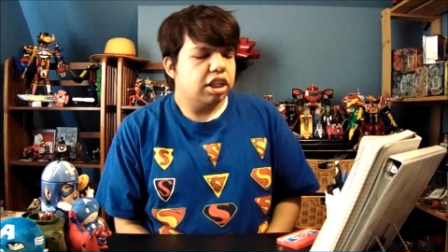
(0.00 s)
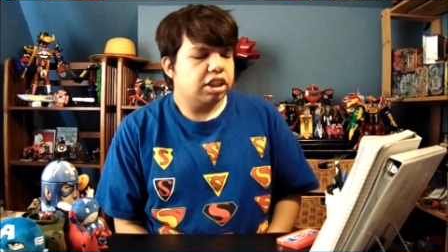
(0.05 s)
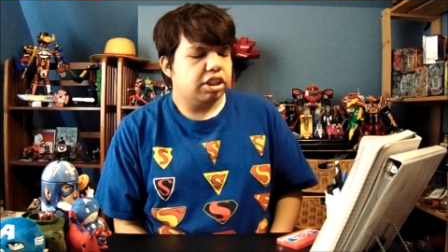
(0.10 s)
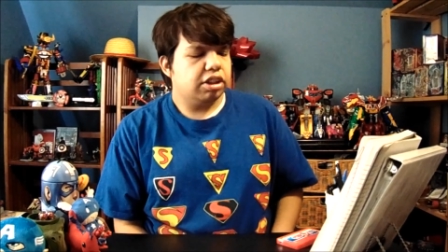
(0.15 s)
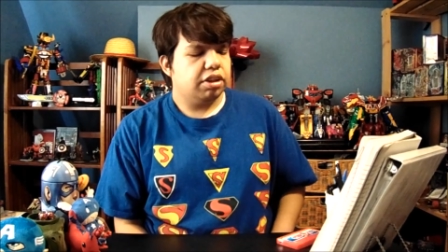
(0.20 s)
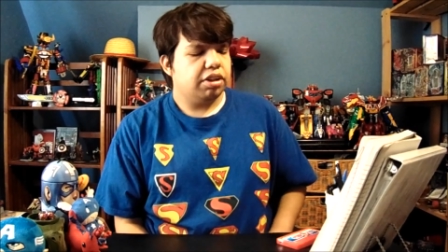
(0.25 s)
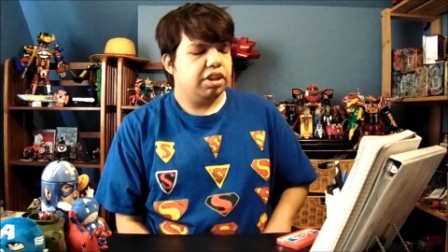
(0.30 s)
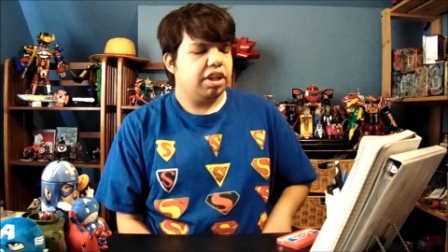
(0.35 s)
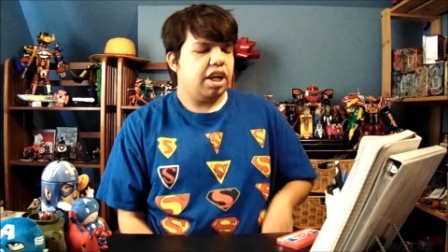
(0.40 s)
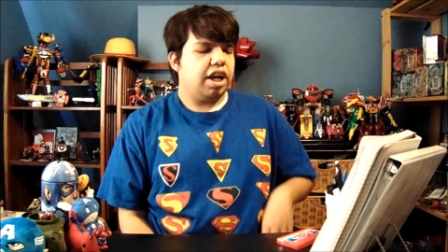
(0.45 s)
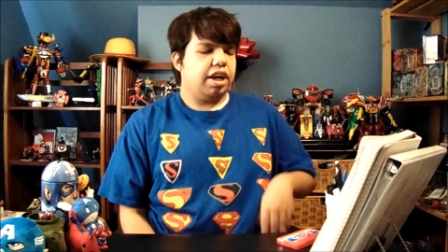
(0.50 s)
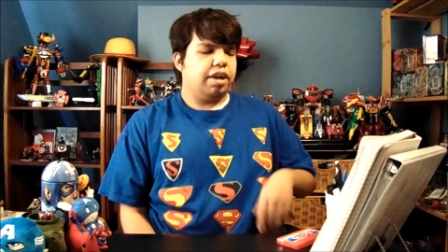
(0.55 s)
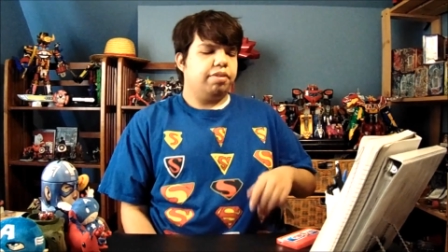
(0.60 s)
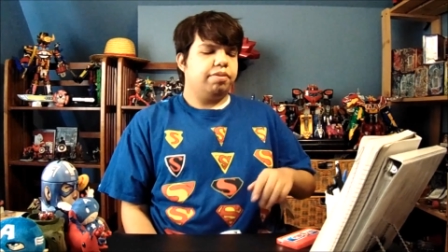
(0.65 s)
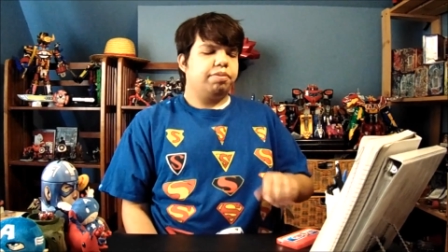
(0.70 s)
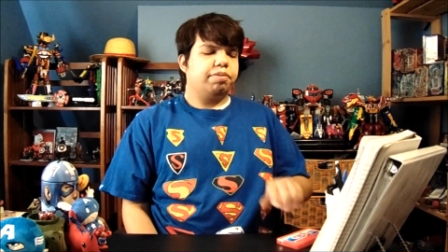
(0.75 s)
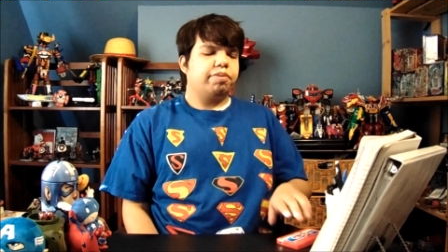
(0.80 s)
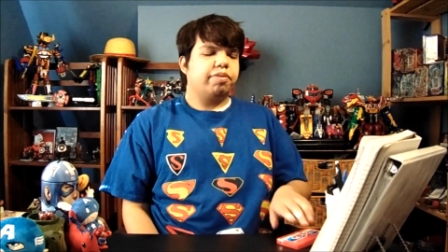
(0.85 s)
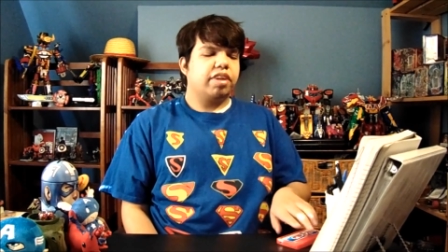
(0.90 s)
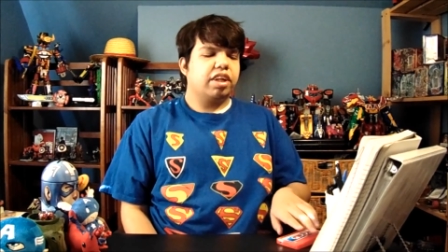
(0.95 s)
So yeah,
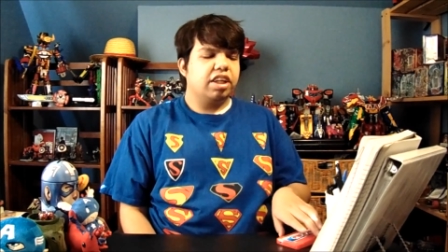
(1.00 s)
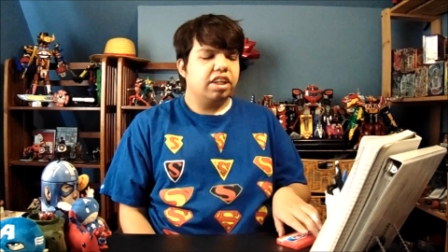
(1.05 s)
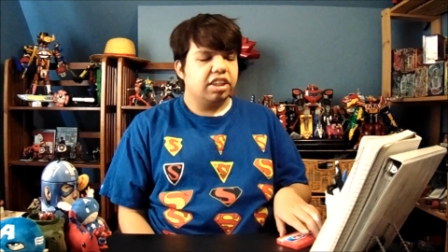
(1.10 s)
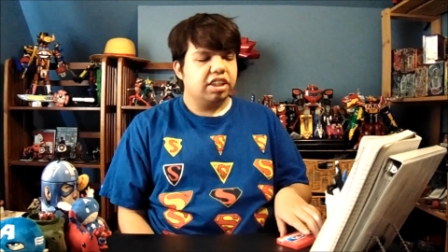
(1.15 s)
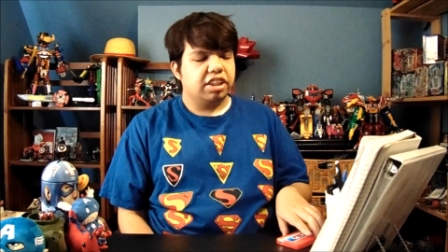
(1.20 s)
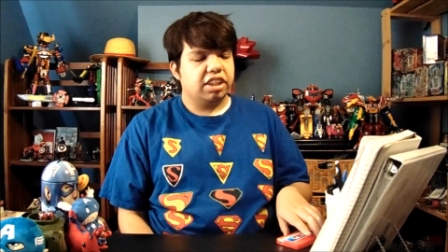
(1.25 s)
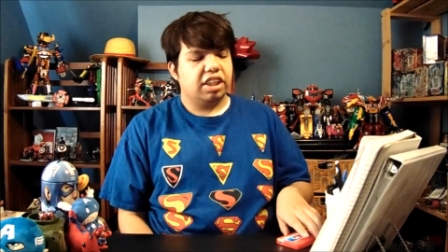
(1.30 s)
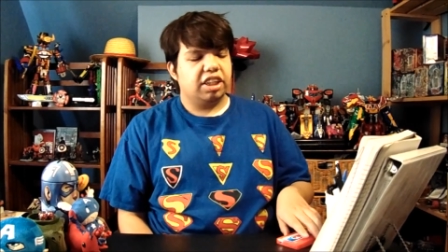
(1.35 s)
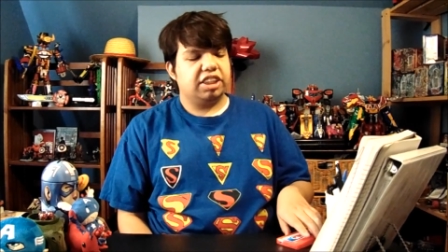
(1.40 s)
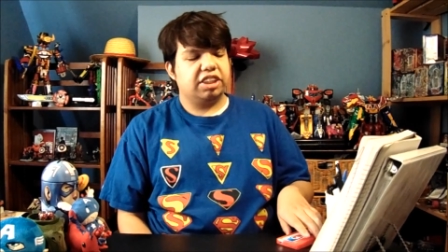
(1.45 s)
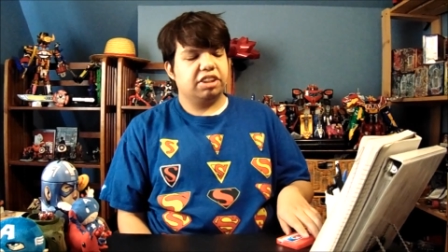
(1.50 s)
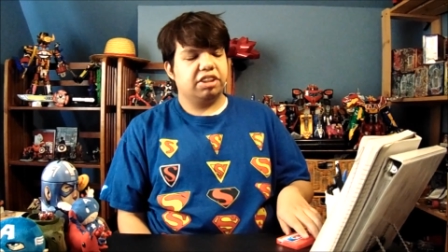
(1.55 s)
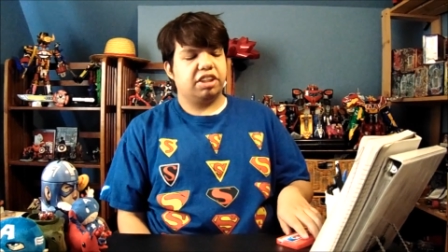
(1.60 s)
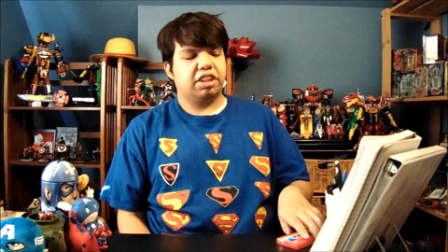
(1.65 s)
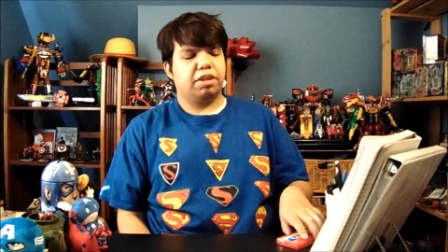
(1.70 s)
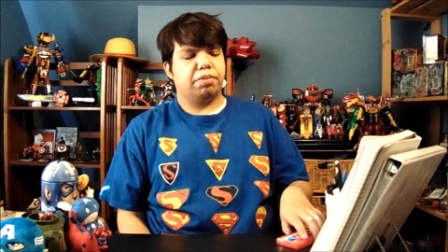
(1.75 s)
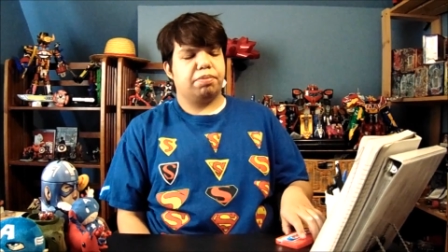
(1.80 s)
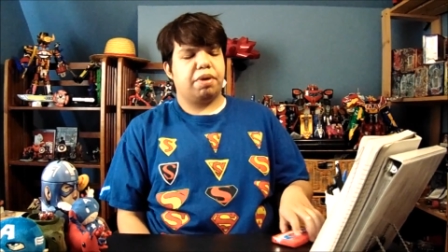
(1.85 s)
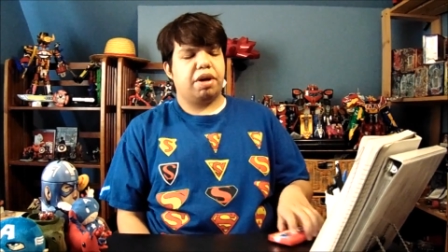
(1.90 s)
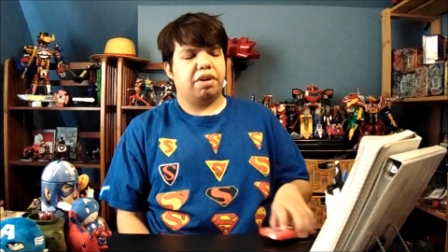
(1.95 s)
let's look
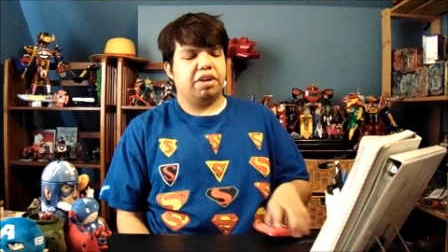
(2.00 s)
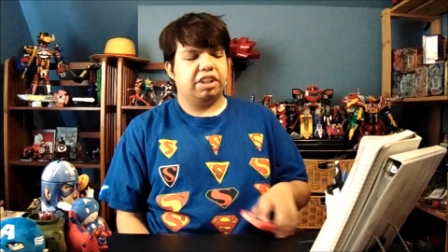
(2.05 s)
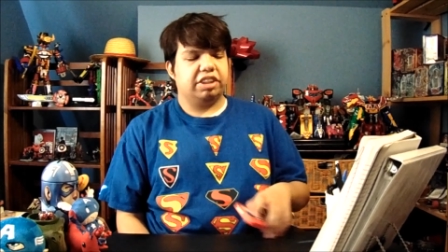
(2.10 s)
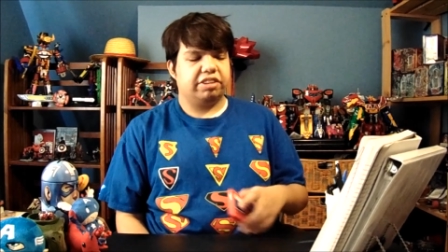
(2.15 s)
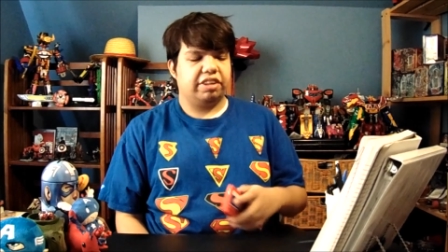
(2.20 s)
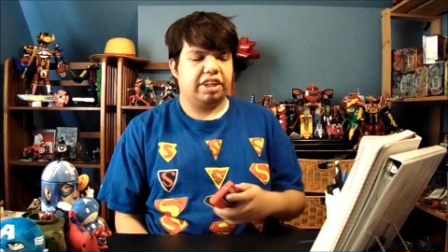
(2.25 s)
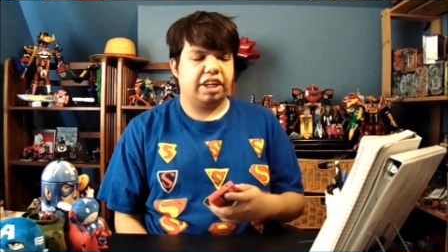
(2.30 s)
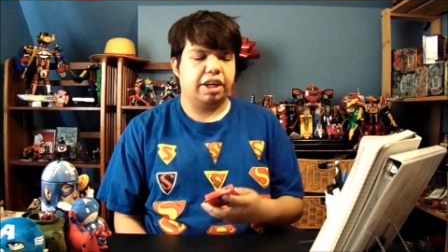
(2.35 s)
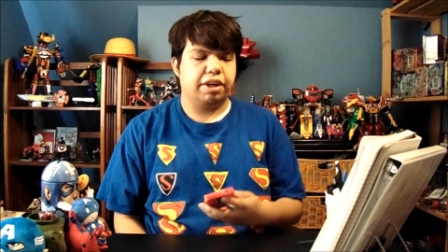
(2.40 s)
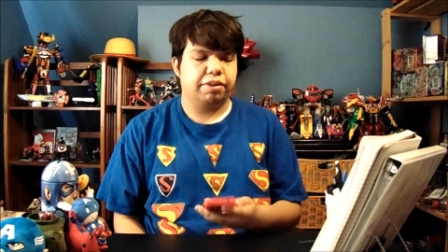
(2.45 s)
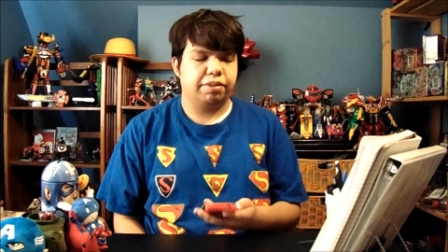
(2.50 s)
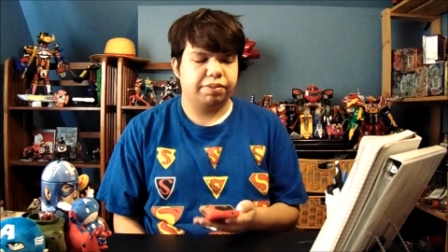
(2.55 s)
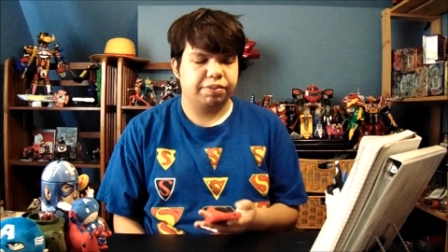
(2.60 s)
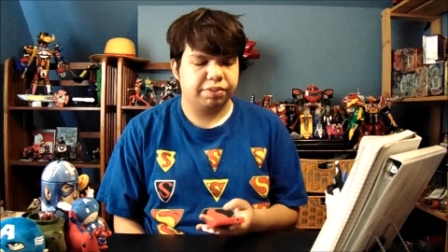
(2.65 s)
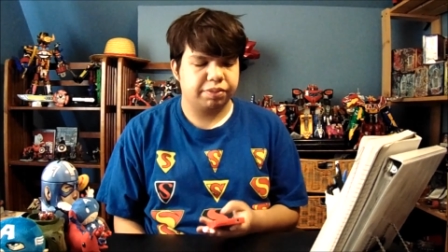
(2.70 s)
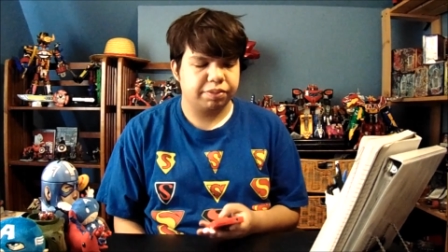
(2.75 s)
at the bounties right now.